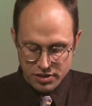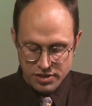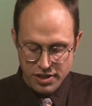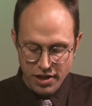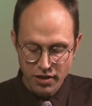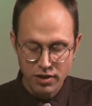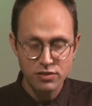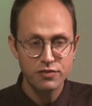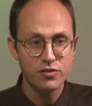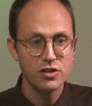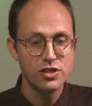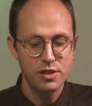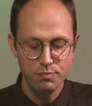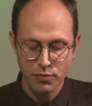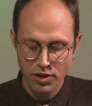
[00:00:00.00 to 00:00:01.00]
Scenarios
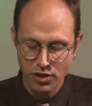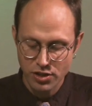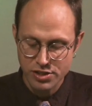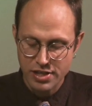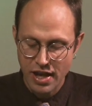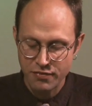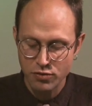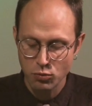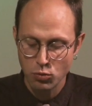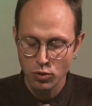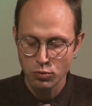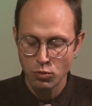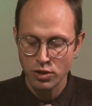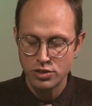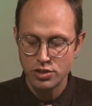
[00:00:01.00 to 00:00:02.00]
first emerged after
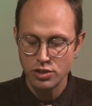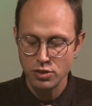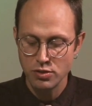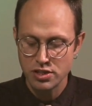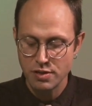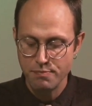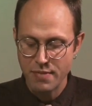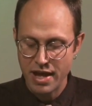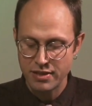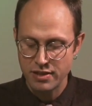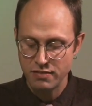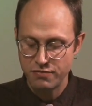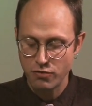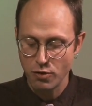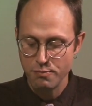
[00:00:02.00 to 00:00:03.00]
World War II as a
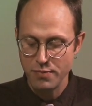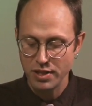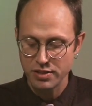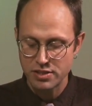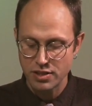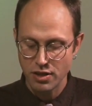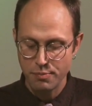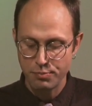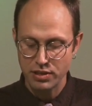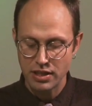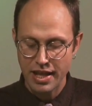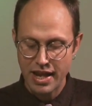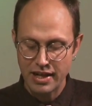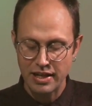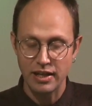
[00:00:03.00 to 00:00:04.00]
method for military
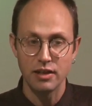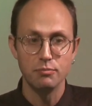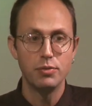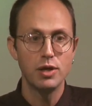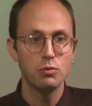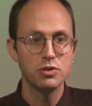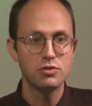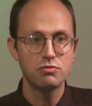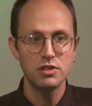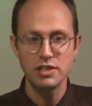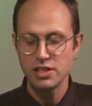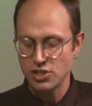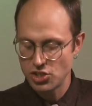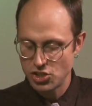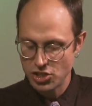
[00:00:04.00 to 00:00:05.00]
planning, but it was
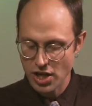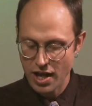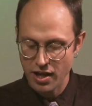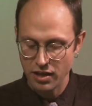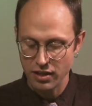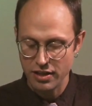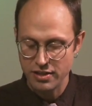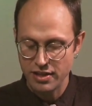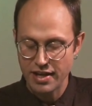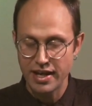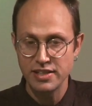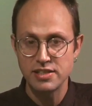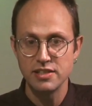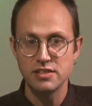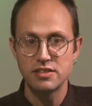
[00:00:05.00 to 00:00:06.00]
really Shell in the
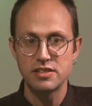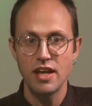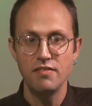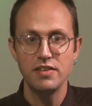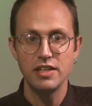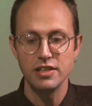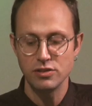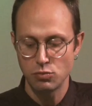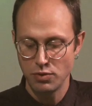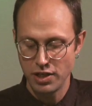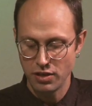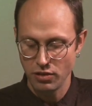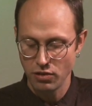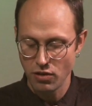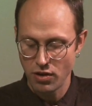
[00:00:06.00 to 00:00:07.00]
1970s
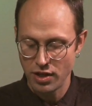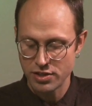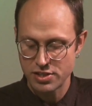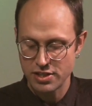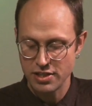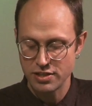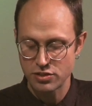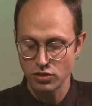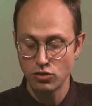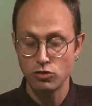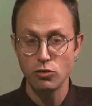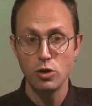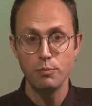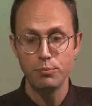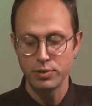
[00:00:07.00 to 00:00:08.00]
when it launched its
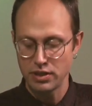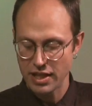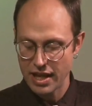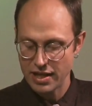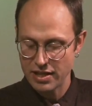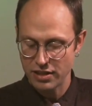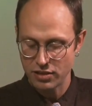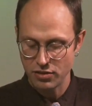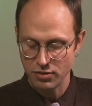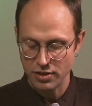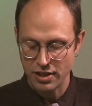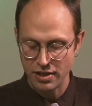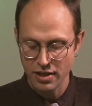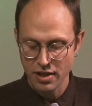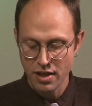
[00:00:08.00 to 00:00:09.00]
group planning
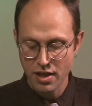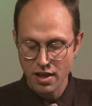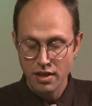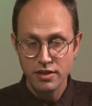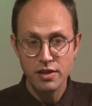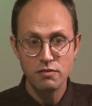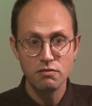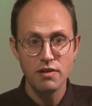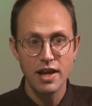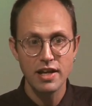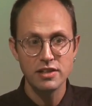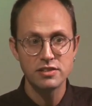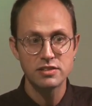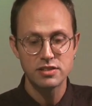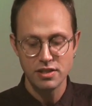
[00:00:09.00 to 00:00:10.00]
unit that
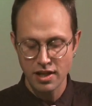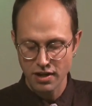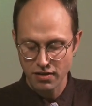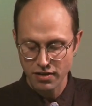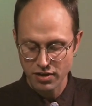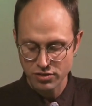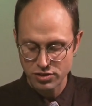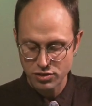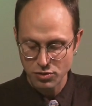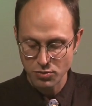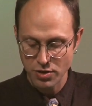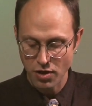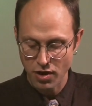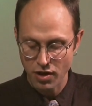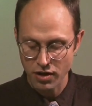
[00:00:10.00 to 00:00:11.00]
raised scenarios
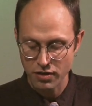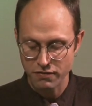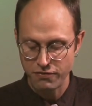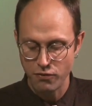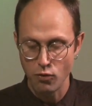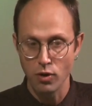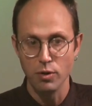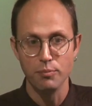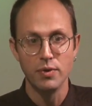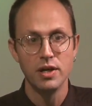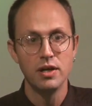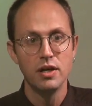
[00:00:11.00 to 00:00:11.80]
to an art form,